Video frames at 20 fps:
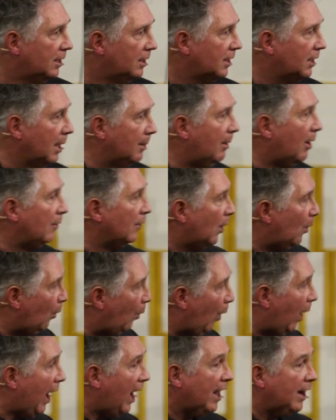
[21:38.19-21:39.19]
Come on, the
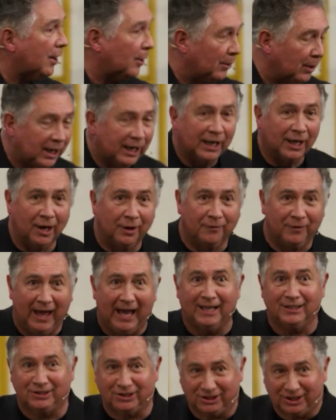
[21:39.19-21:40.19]
watering of
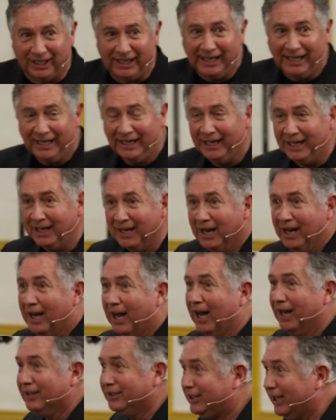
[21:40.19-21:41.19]
that seed
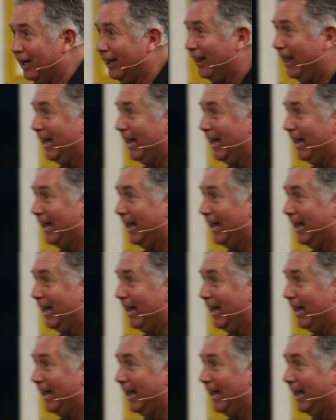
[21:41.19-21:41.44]
until